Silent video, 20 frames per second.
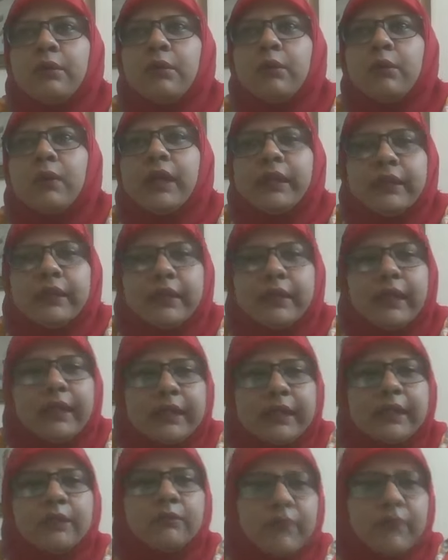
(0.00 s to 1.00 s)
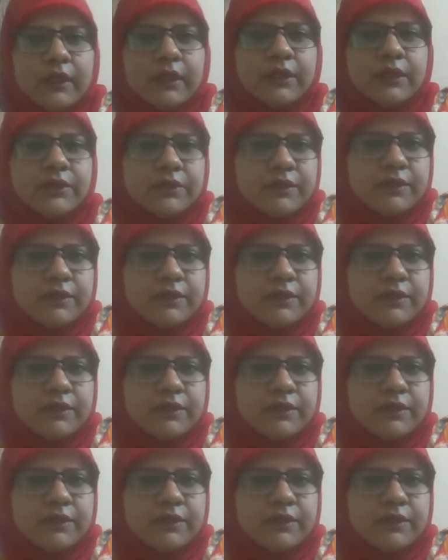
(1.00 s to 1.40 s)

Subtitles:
180 minutes,